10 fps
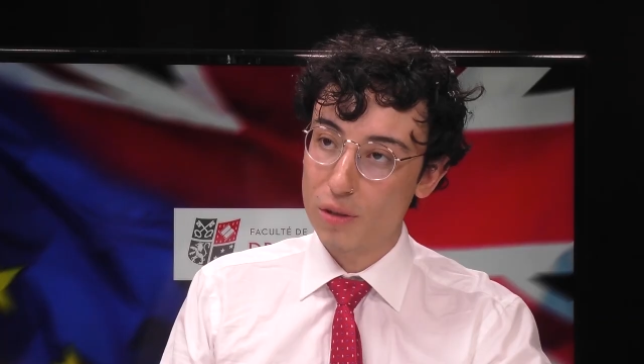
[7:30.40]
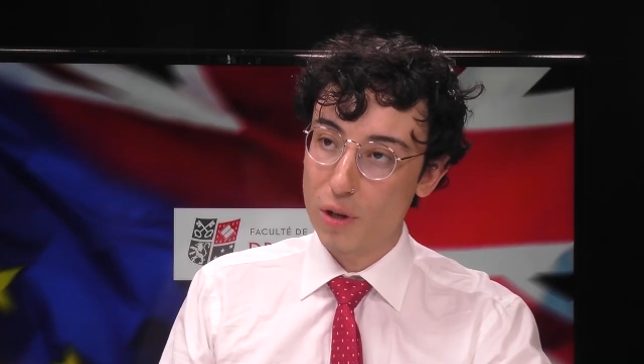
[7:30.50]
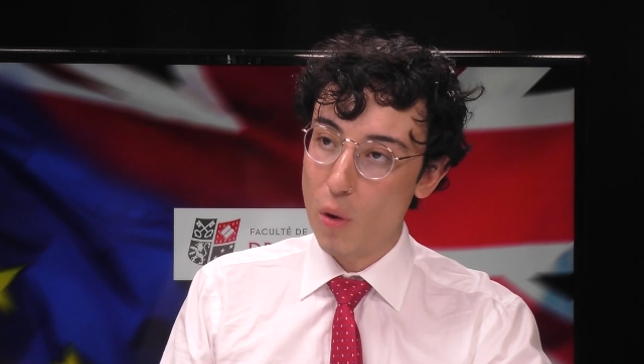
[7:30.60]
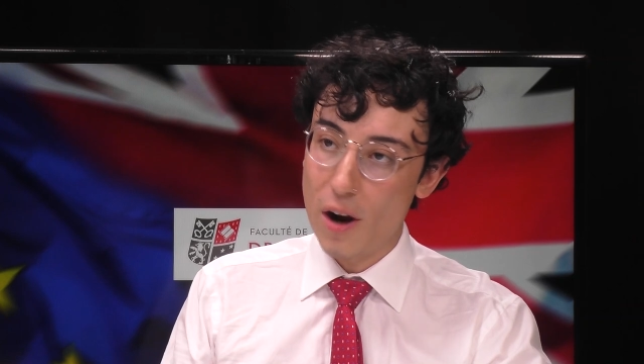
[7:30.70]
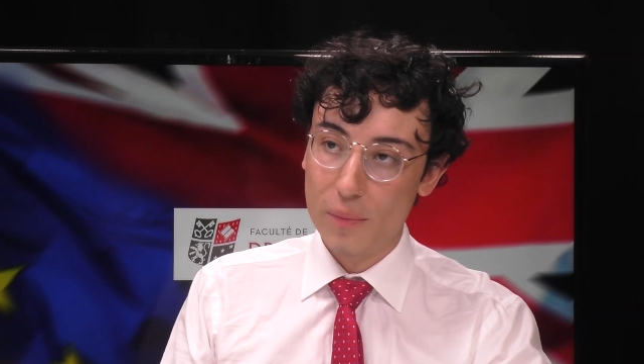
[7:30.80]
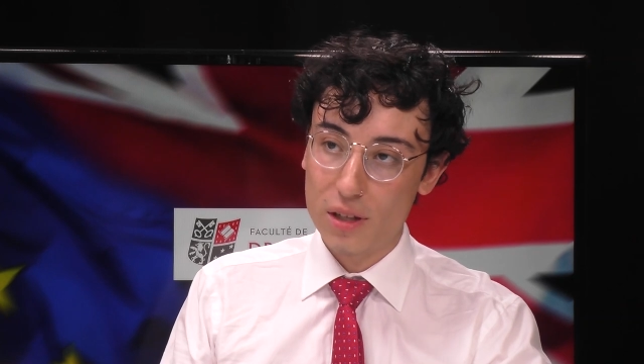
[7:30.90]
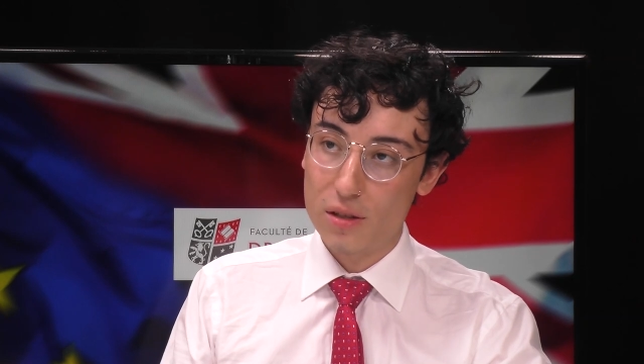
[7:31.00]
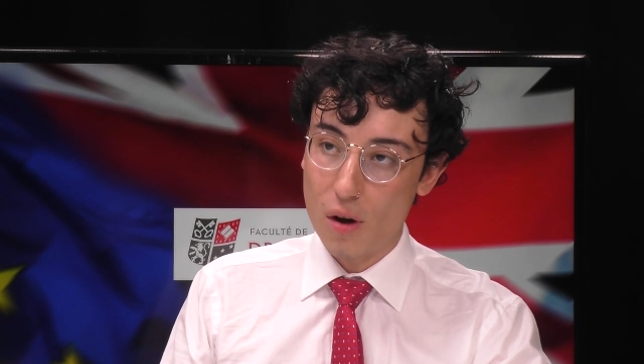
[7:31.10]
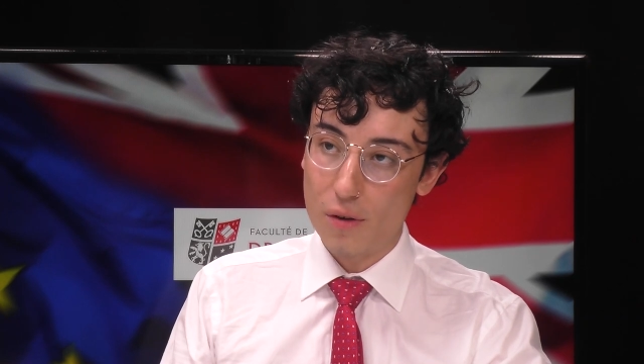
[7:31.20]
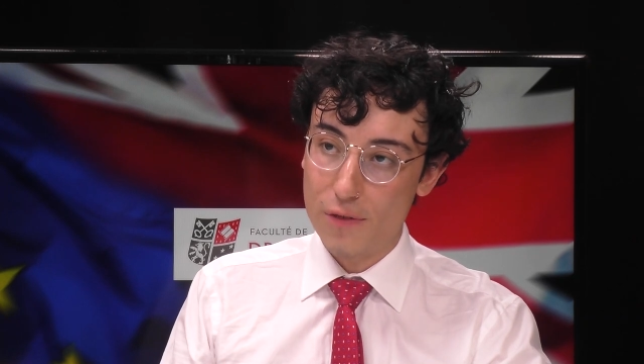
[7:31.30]
requirements
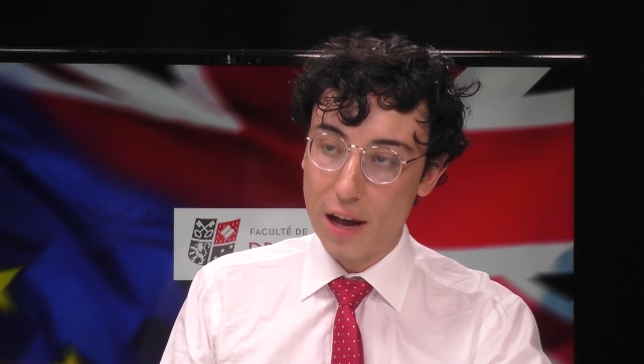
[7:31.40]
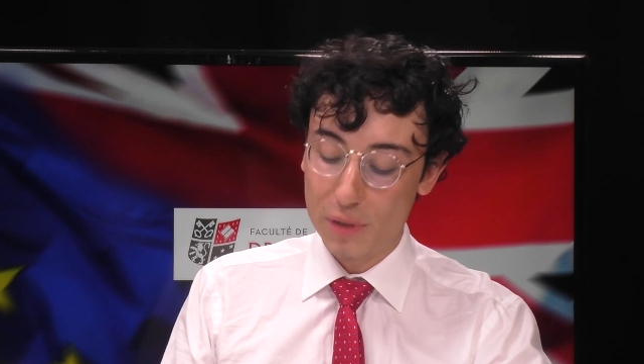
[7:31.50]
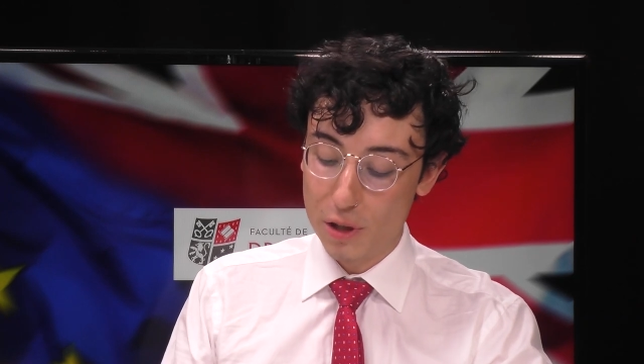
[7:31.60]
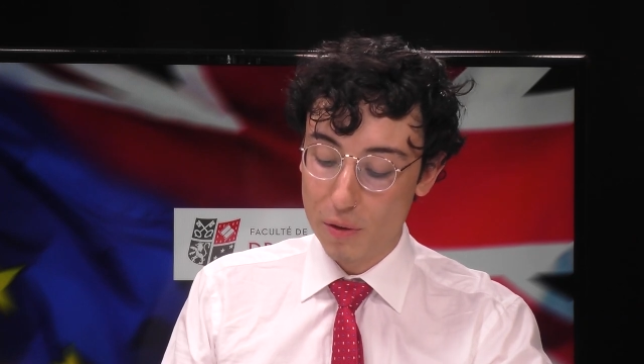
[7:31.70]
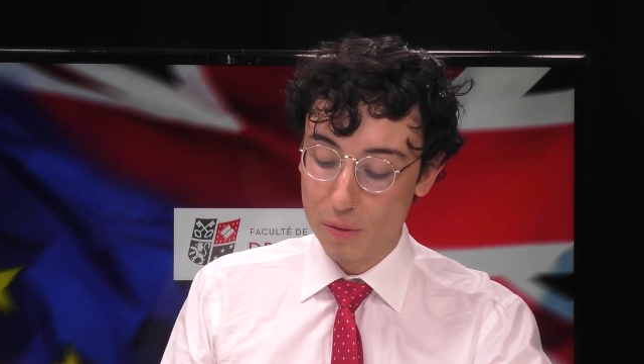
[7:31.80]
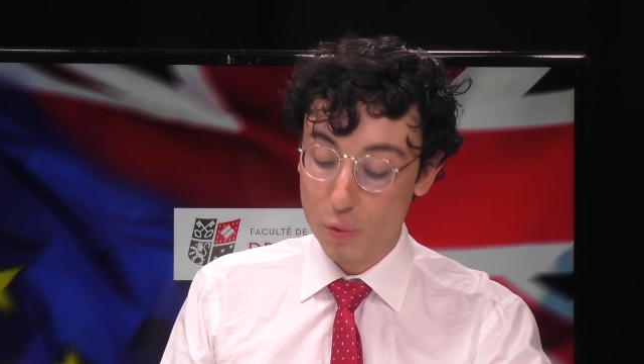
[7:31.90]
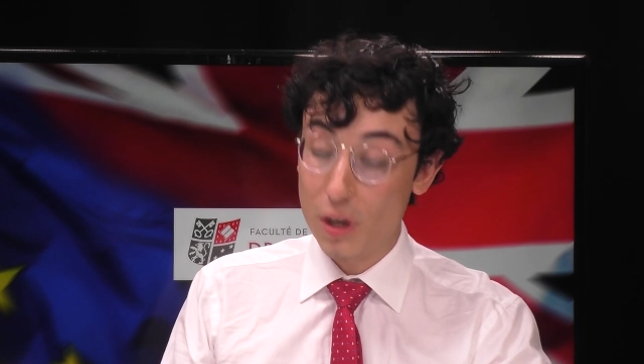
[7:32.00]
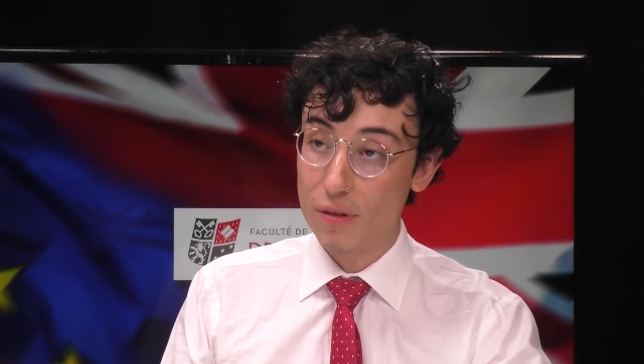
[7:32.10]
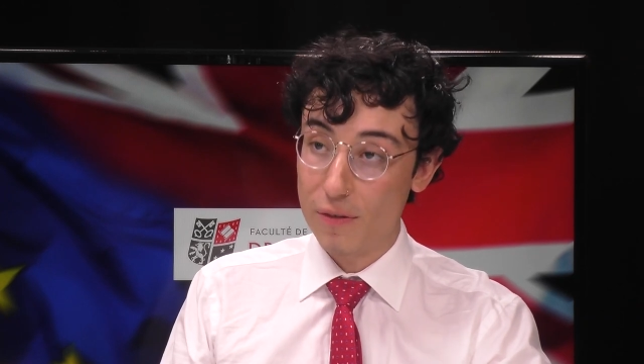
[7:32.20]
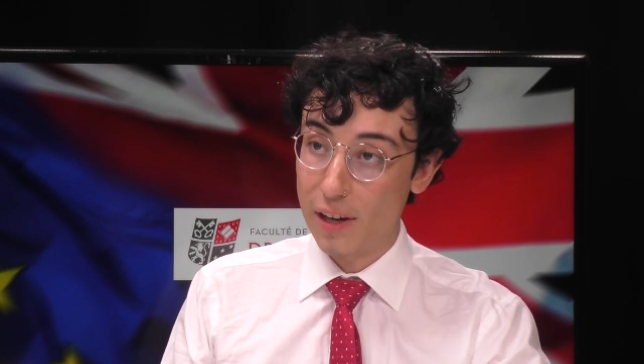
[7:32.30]
on family
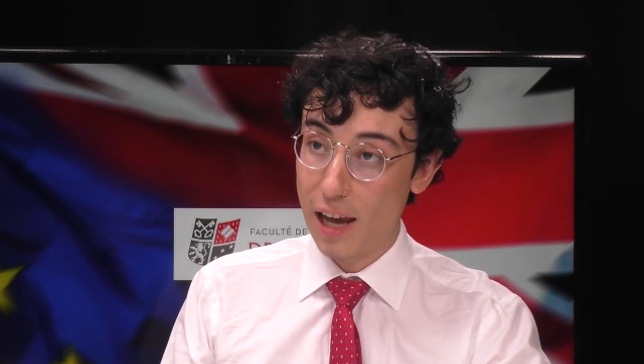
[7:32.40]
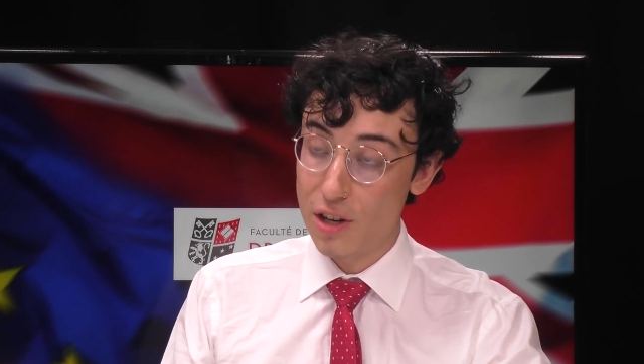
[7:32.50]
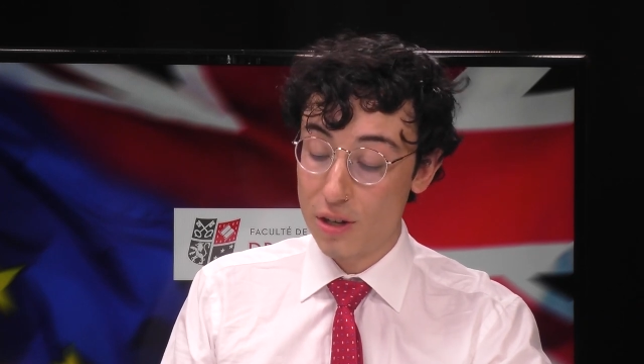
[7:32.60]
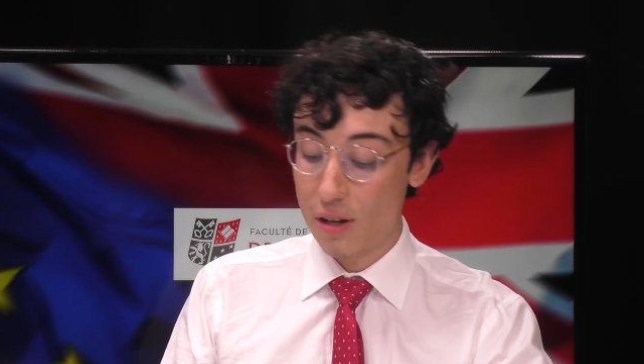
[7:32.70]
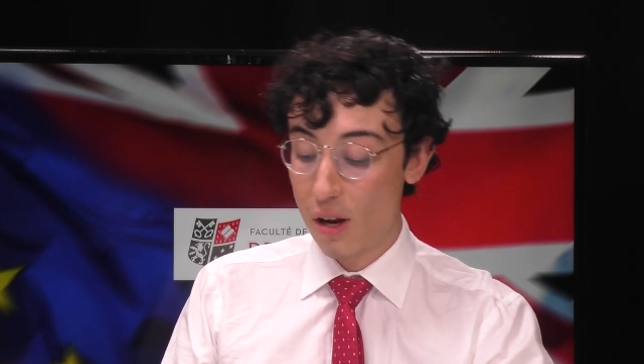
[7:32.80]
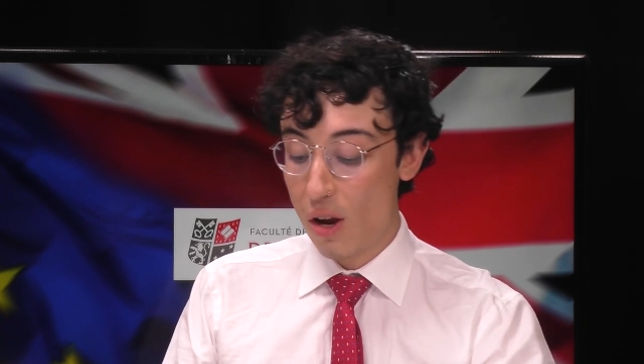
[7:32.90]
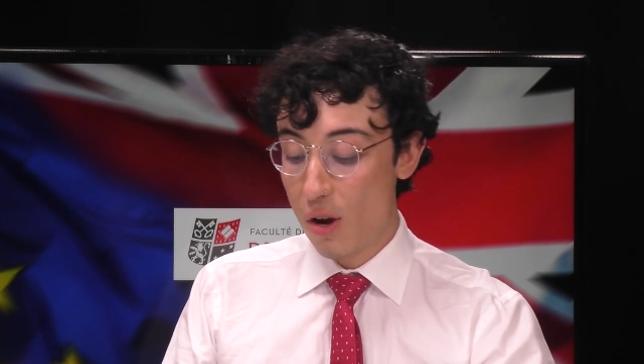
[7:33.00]
reunification,